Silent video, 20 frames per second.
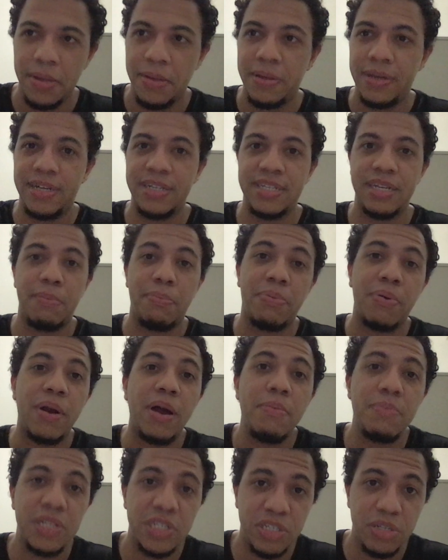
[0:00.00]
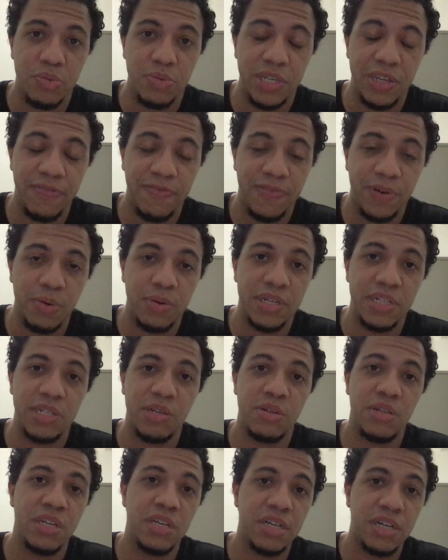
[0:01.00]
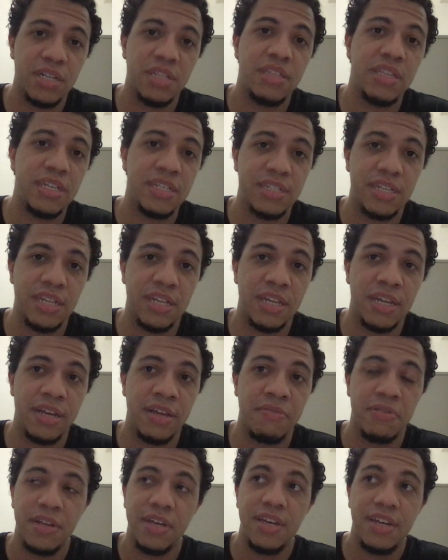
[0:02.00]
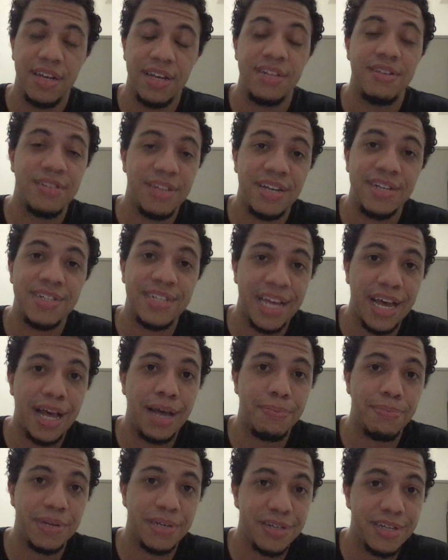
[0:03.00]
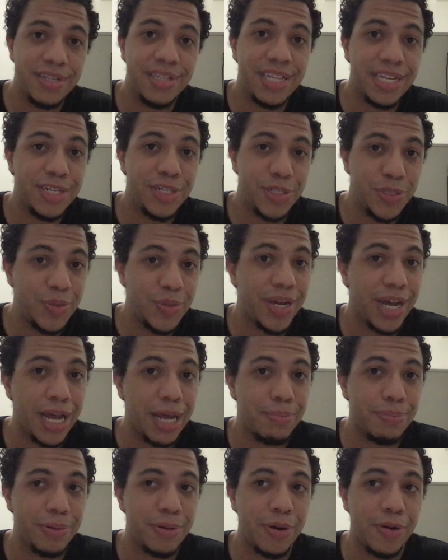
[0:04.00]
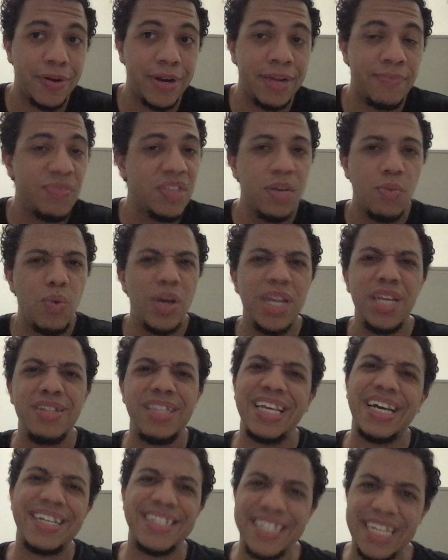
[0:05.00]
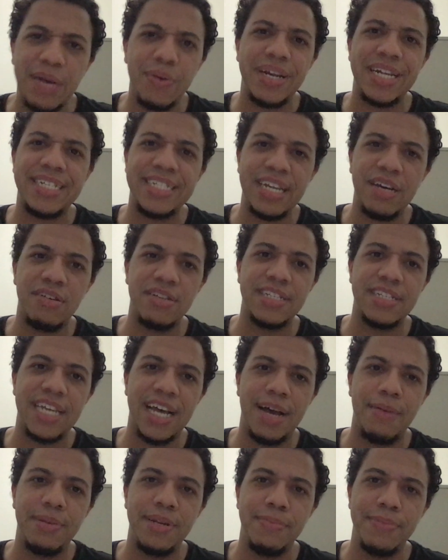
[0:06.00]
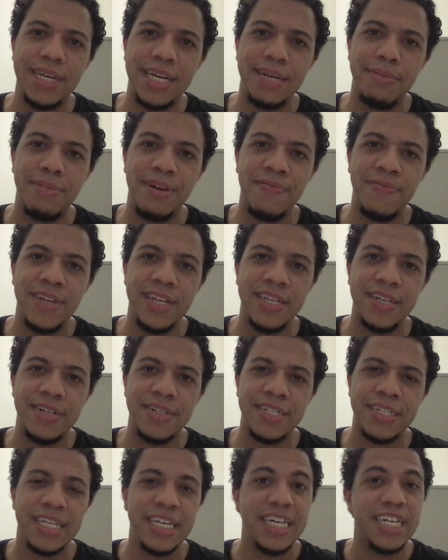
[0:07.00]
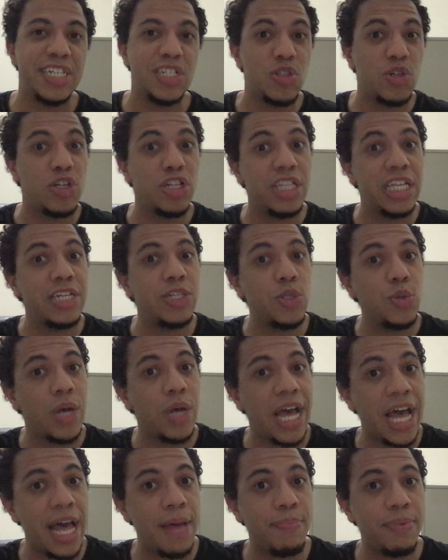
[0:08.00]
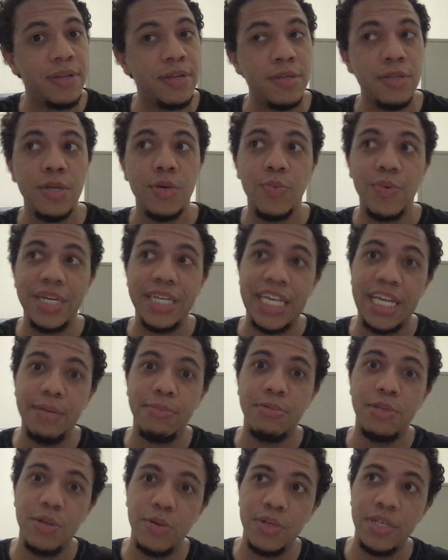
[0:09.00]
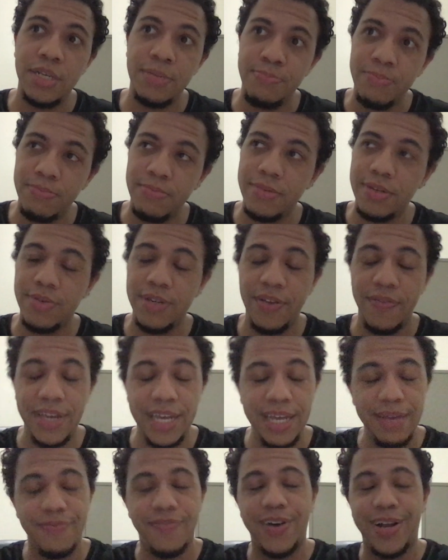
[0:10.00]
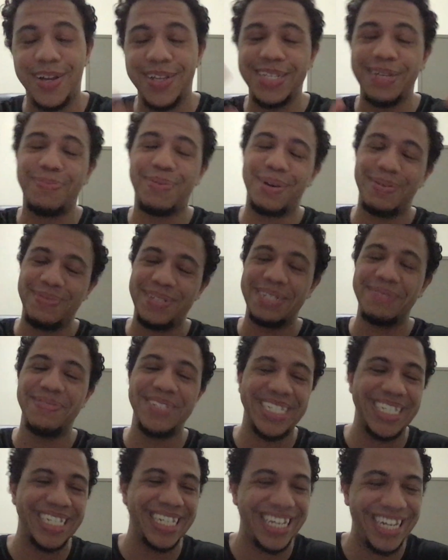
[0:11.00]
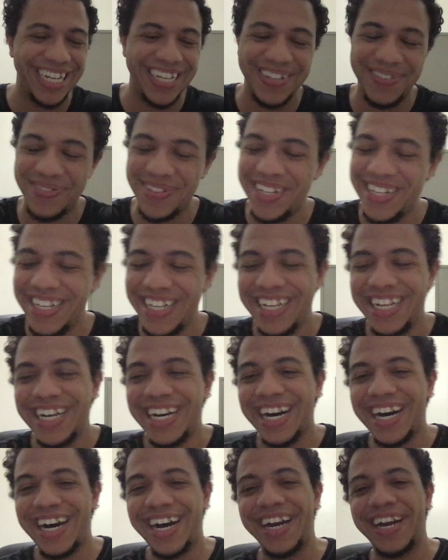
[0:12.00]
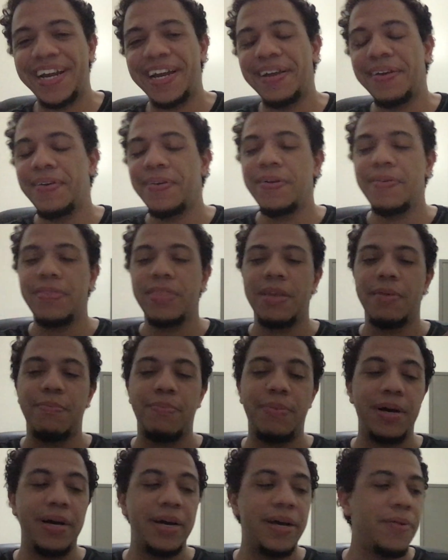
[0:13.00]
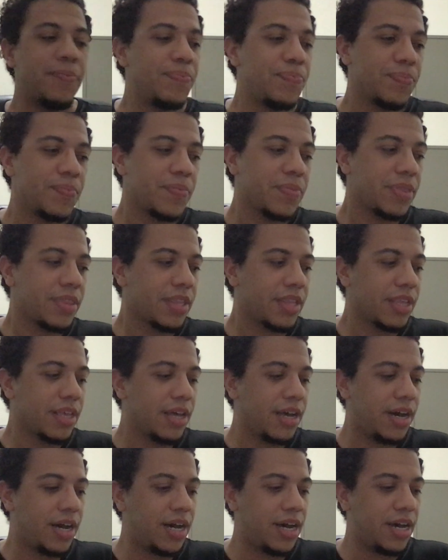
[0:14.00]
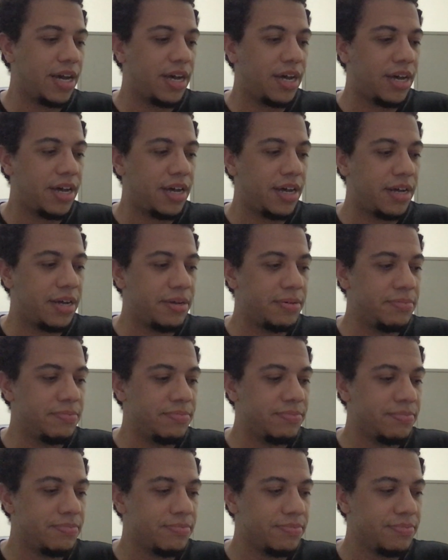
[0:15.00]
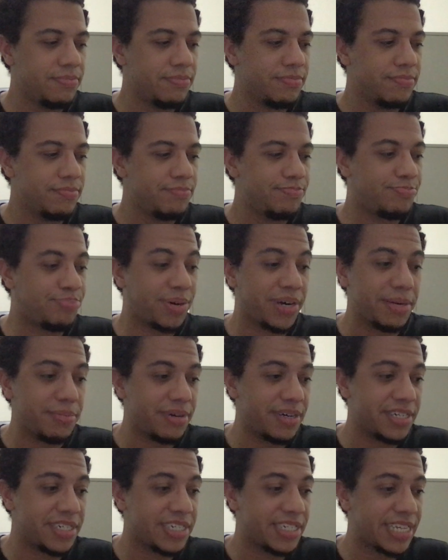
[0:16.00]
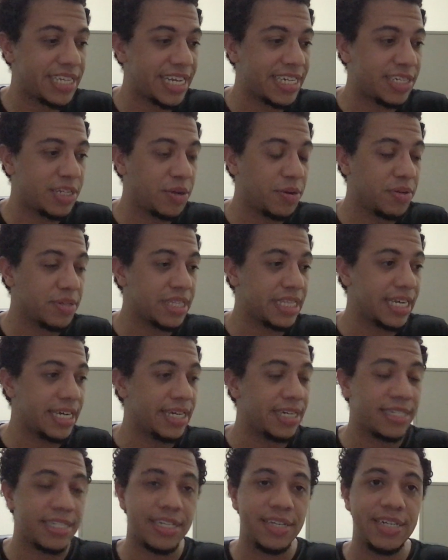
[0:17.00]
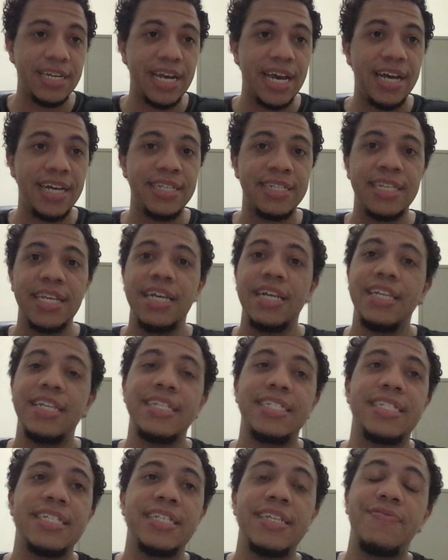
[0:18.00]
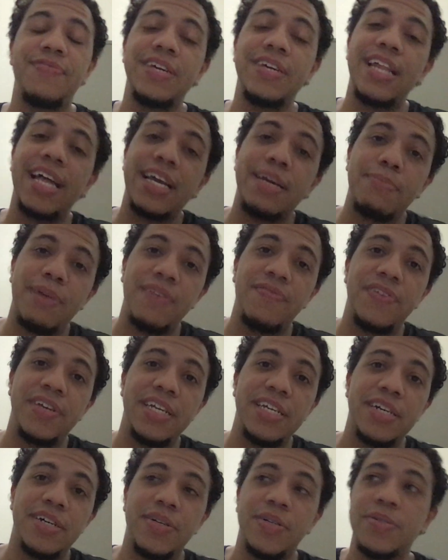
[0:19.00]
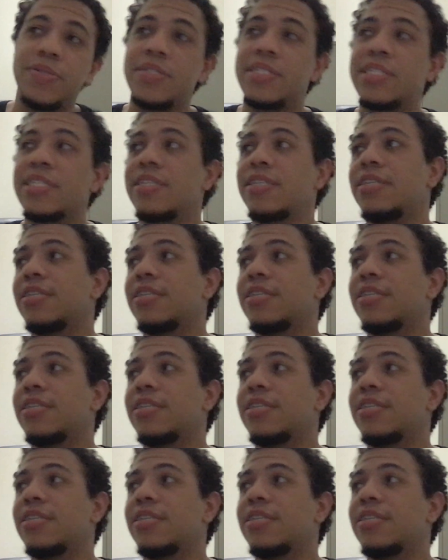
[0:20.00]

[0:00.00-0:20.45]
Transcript: because i promise you when you focus on the good things in life it does happen good things do happen all right why do you think i say what i say all the time in the beginning of my videos because good things do happen when you keep doing you when you keep following your purpose and mission life all right but um pretty much that's the whole thing. So guys, listen, if you like my videos,